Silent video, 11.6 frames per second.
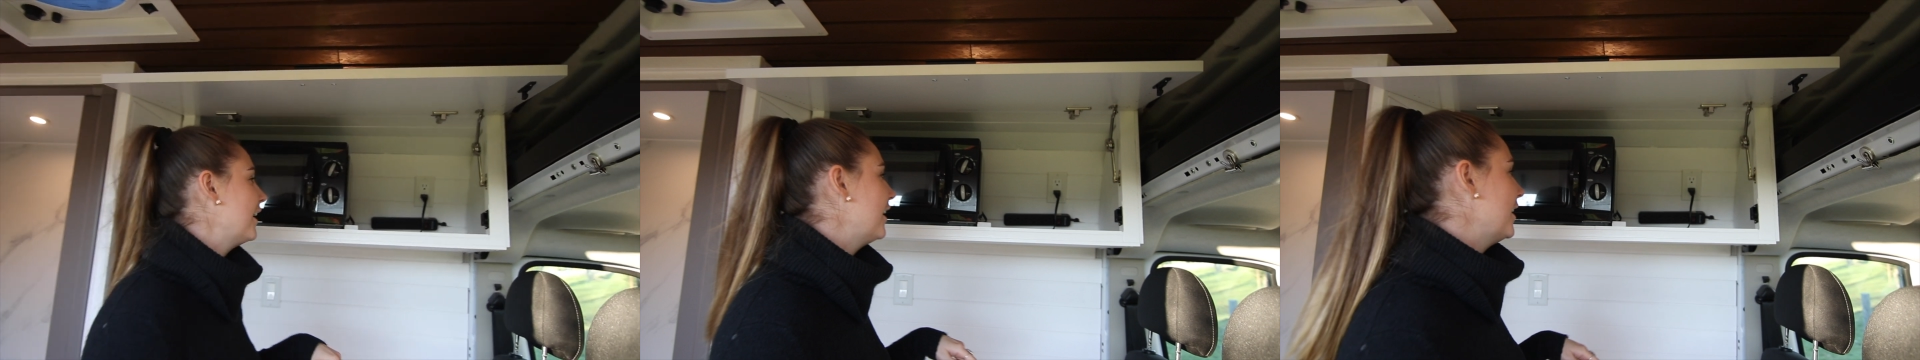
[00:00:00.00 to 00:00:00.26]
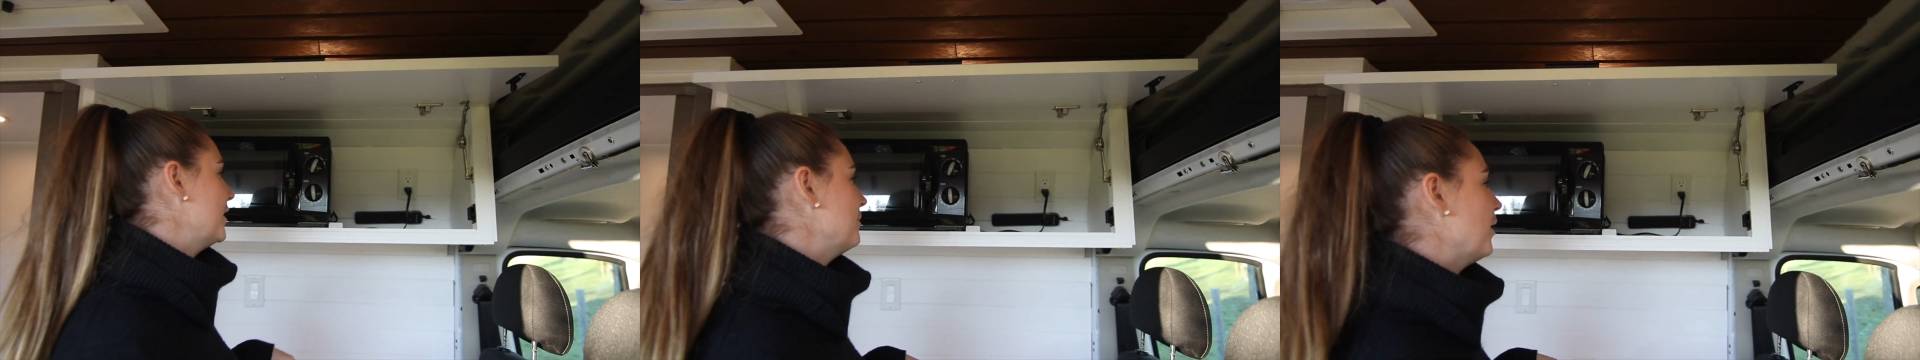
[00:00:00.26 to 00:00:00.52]

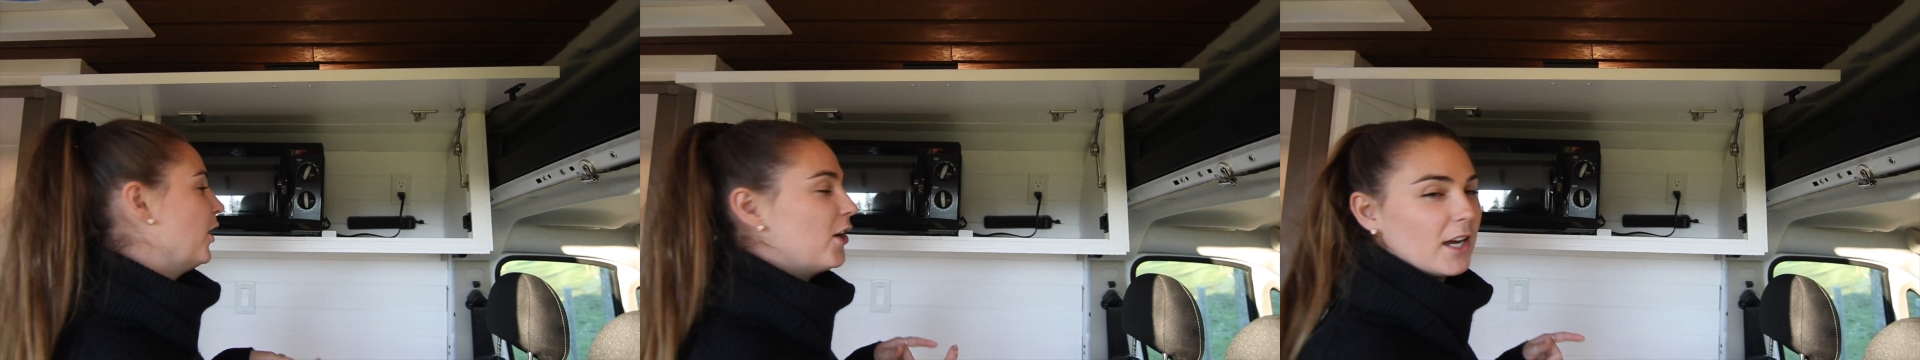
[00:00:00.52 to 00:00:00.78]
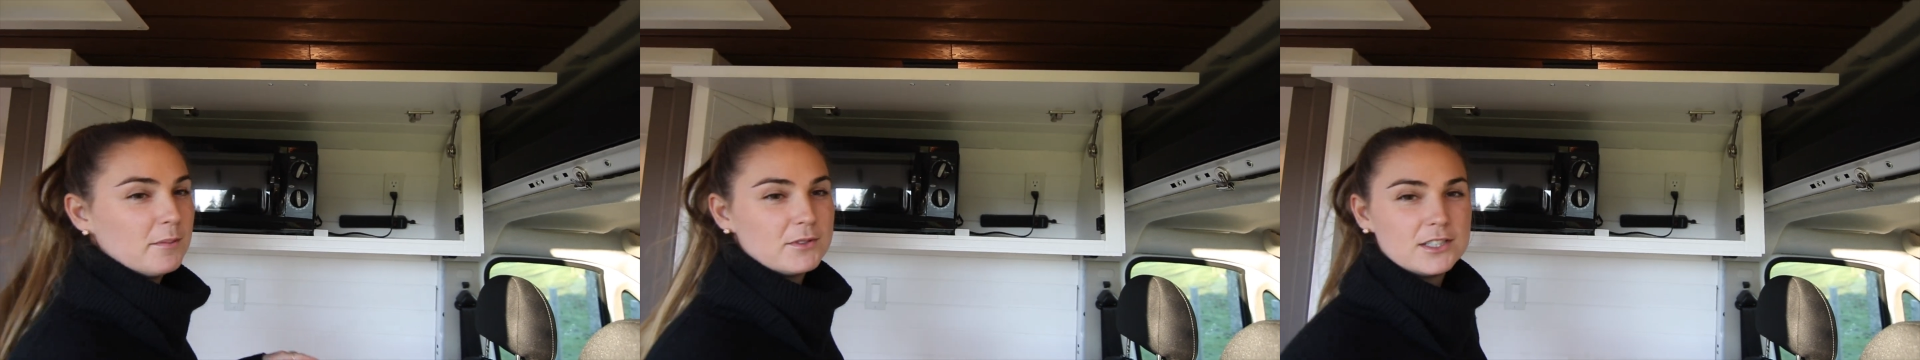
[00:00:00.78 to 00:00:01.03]
a
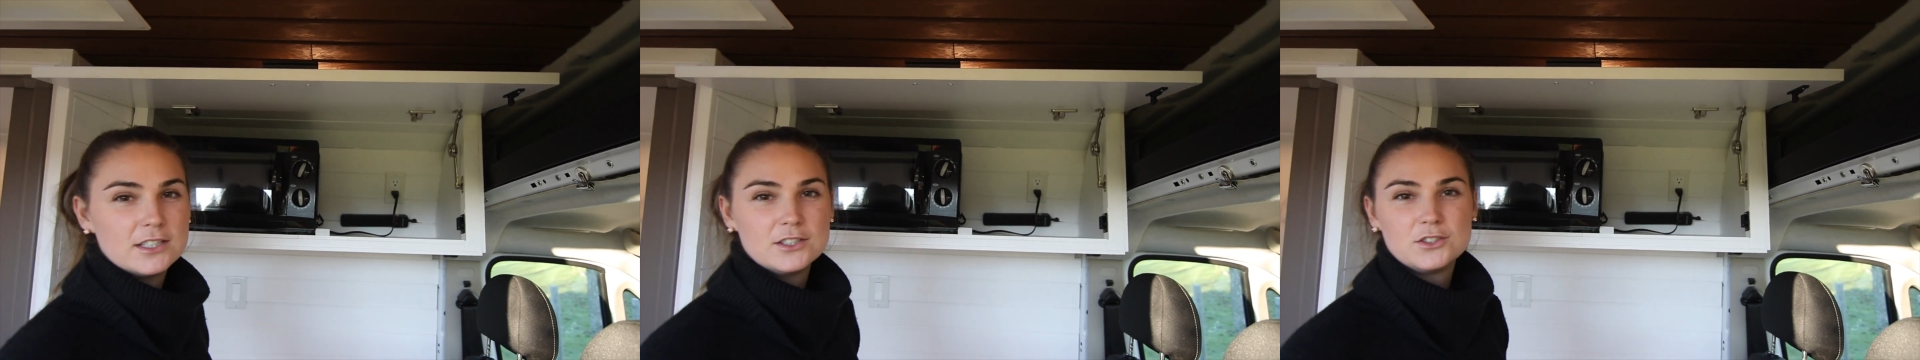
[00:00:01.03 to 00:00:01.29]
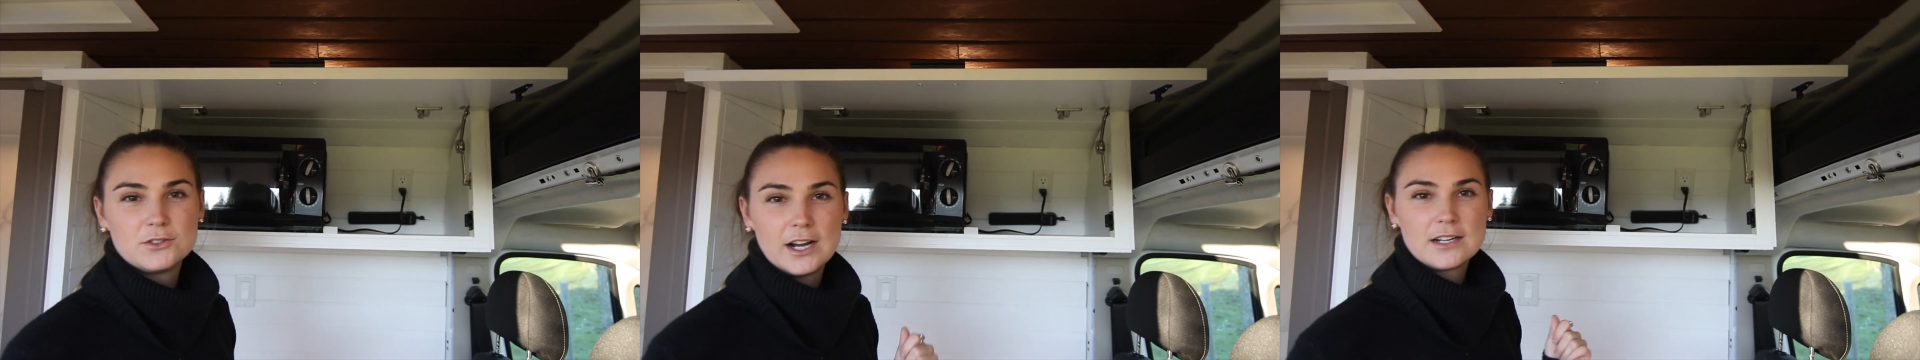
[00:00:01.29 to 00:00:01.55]
hookup to
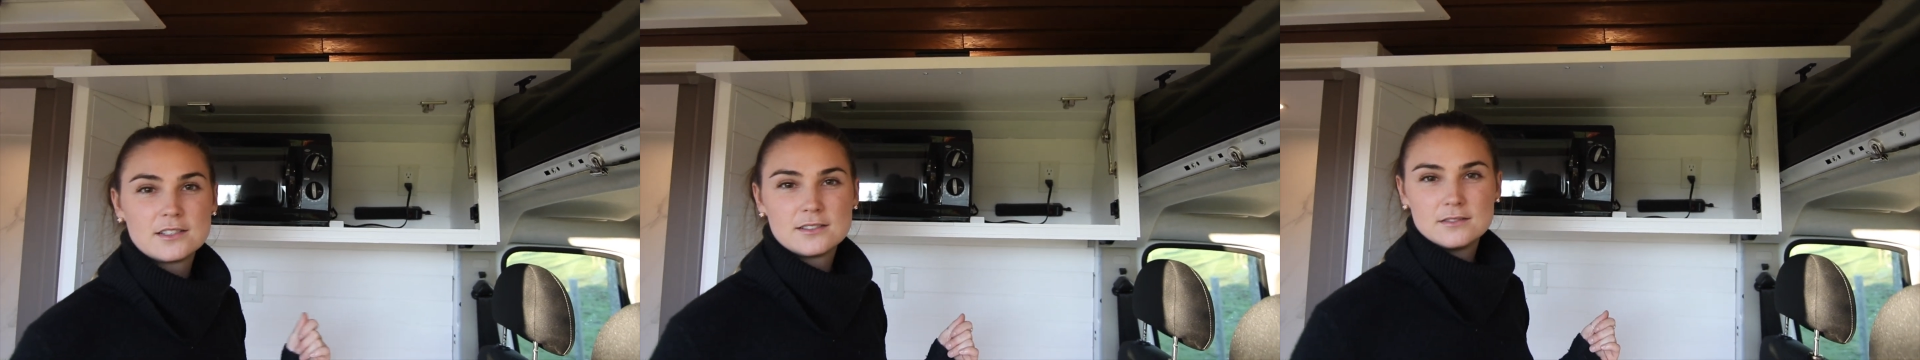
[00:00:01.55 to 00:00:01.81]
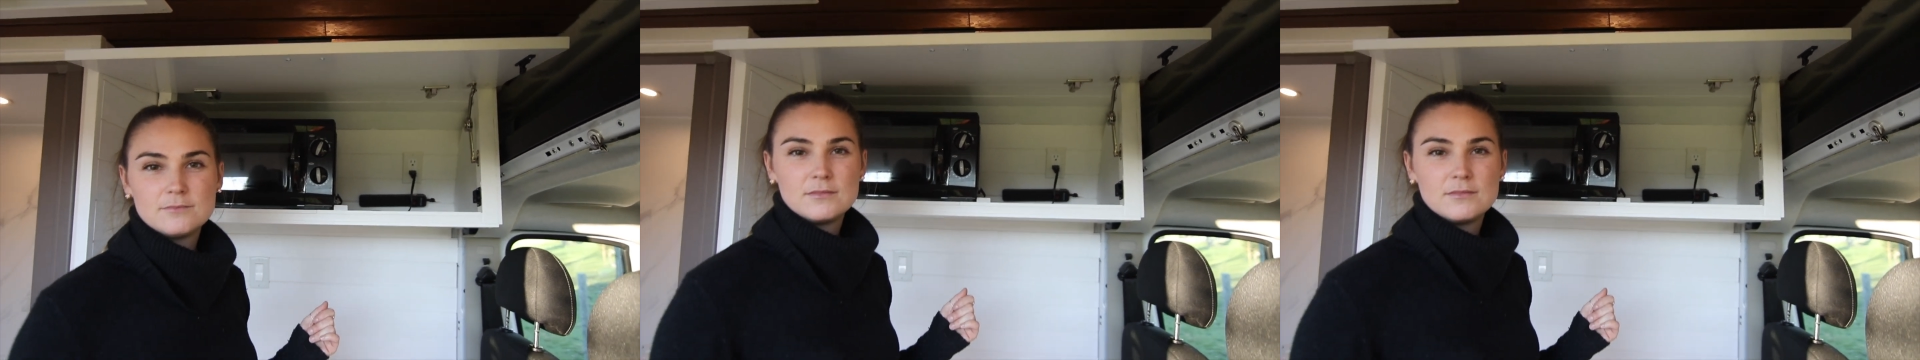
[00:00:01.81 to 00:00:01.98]
direct